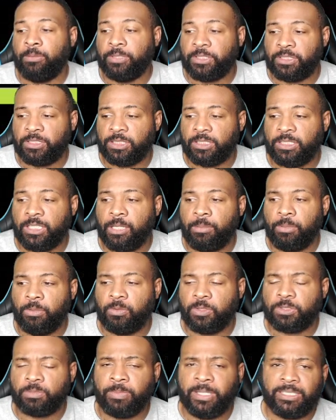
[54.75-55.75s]
which is a W,
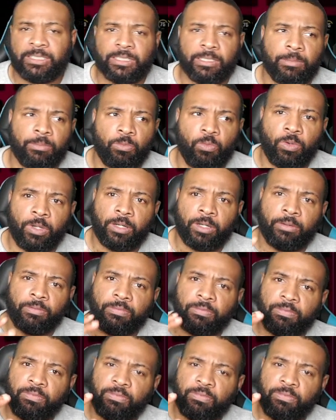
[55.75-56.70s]
which makes him one of